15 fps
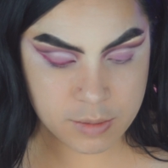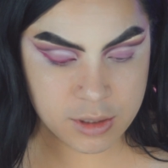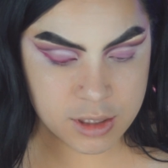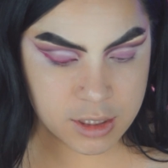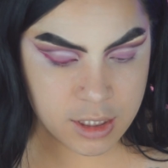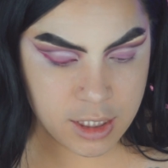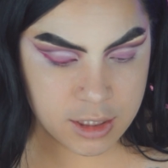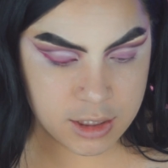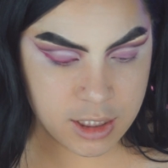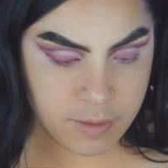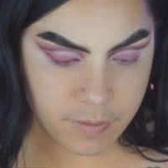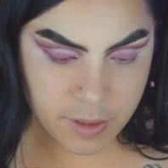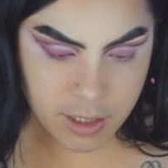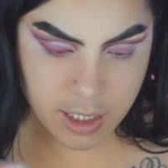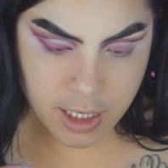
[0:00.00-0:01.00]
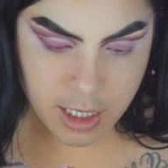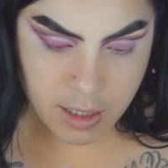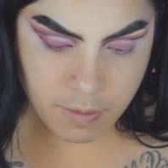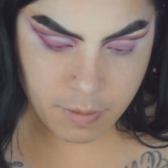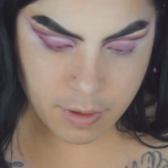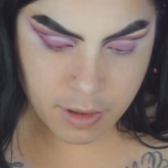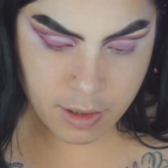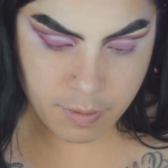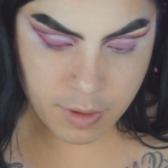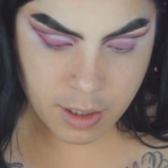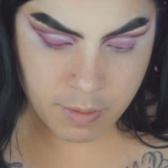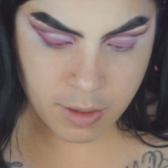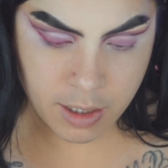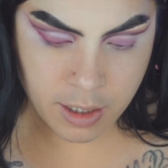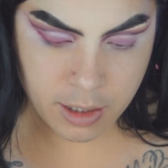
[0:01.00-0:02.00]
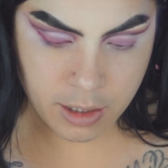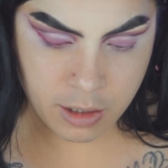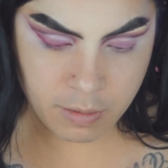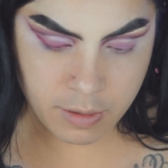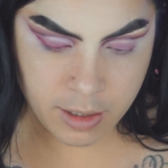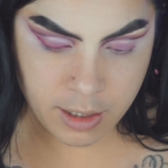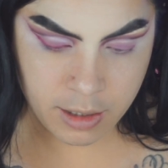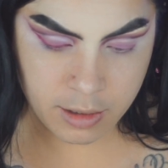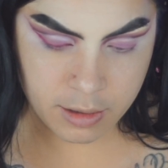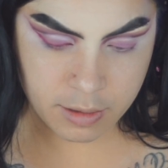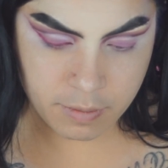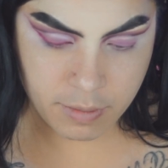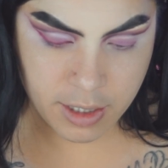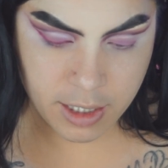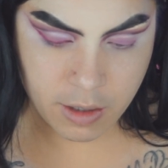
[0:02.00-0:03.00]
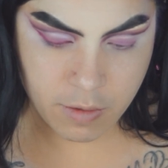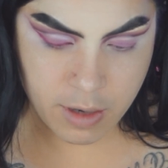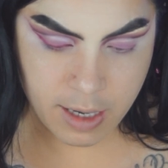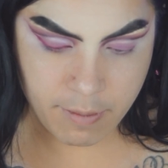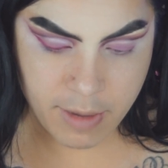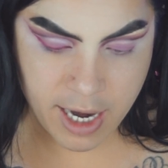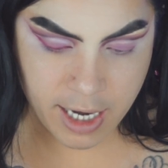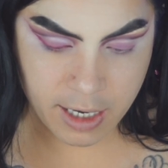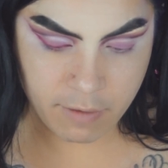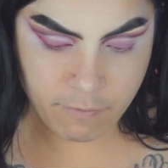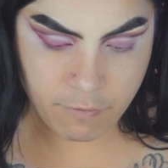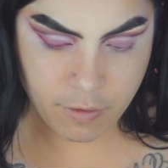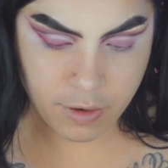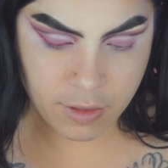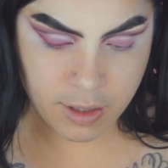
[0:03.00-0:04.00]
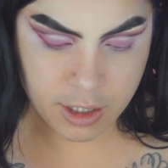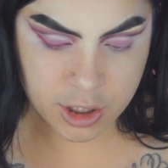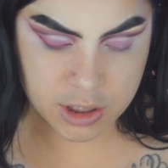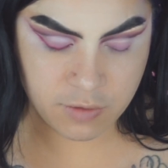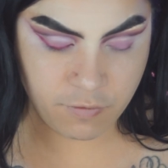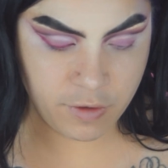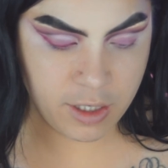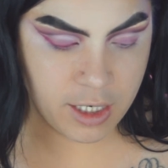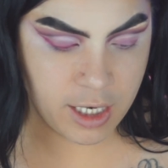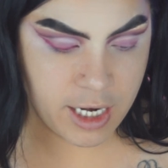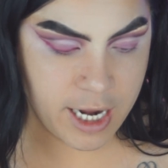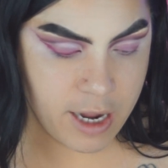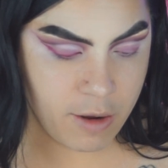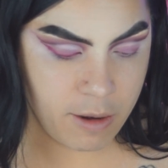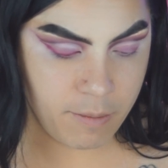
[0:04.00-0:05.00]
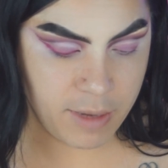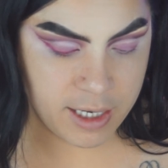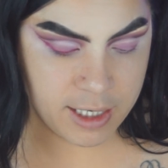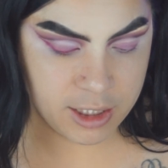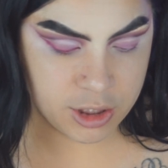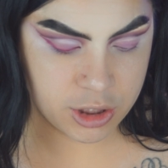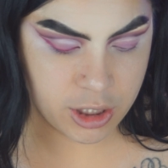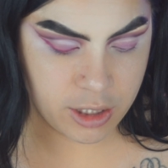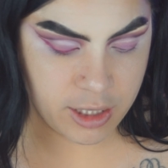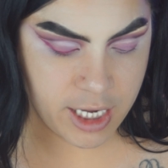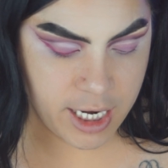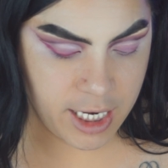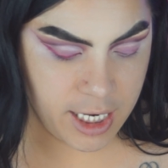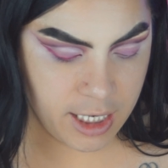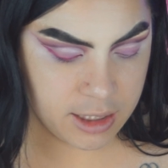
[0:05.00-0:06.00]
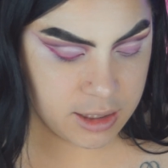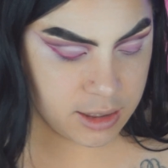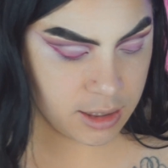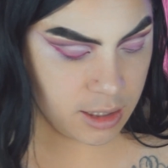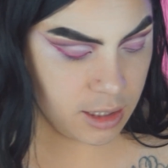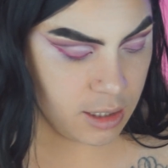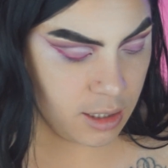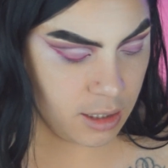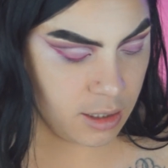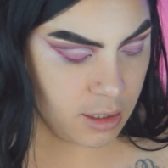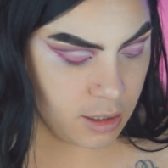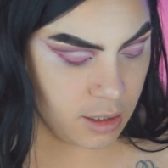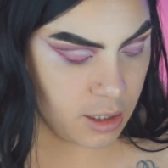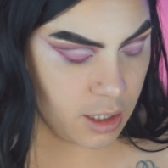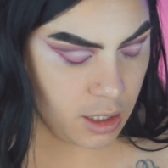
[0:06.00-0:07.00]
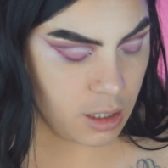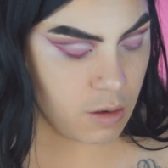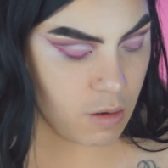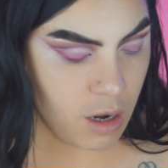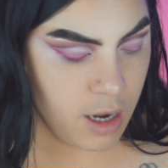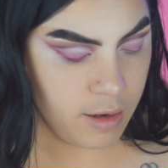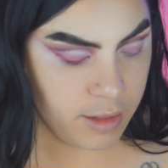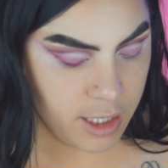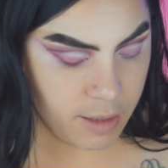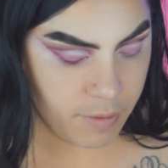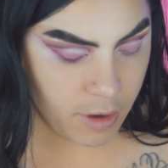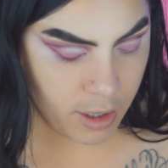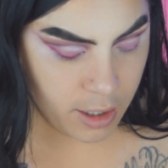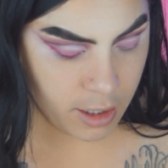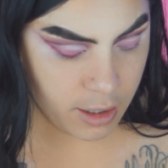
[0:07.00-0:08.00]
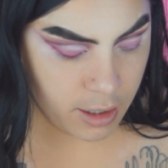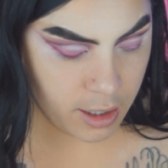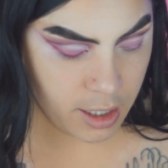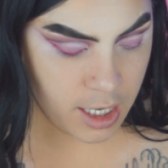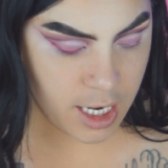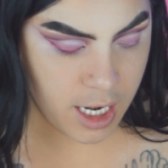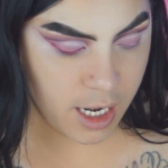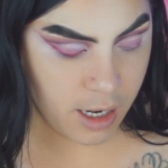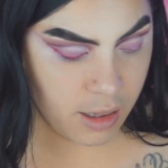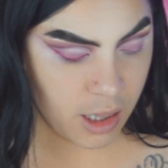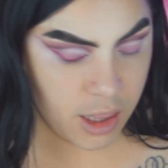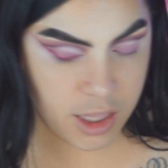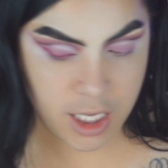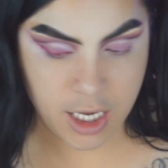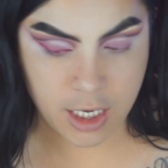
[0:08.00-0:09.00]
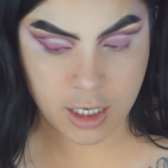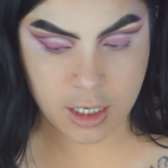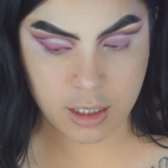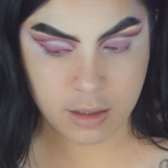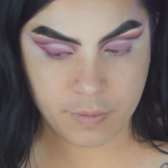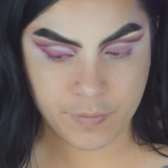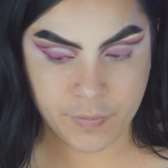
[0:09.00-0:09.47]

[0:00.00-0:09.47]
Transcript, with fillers: So I'm just gonna deepen up the pigment a little bit by going back and forth and just filling it out and making sure that it's, you know, on there pretty good and thick.